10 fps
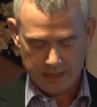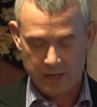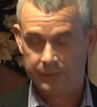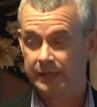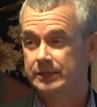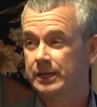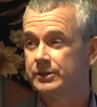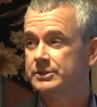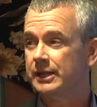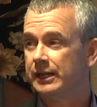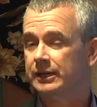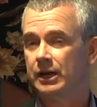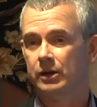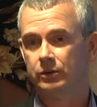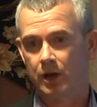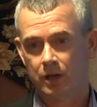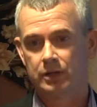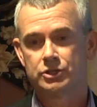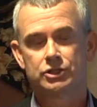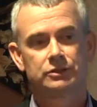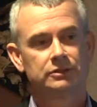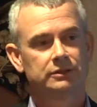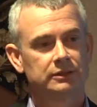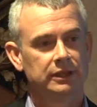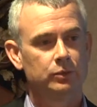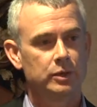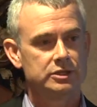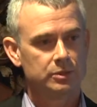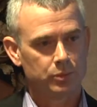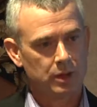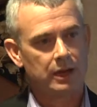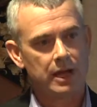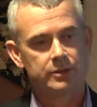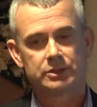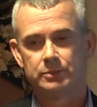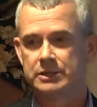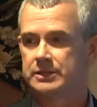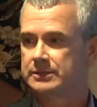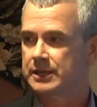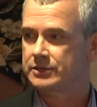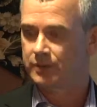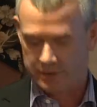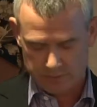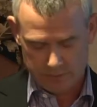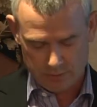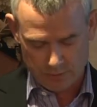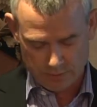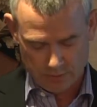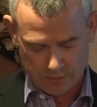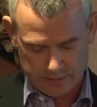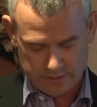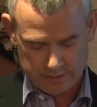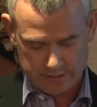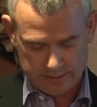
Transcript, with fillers: And we need to understand how knowledge and wisdom will allow us to be successful as we do move forward.